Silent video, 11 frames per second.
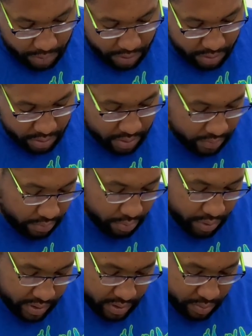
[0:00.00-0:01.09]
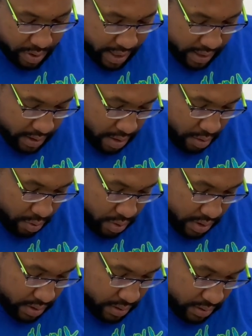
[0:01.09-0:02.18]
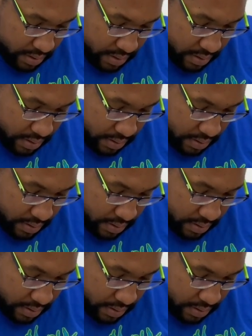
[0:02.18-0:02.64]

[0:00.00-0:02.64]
just put this back how it was.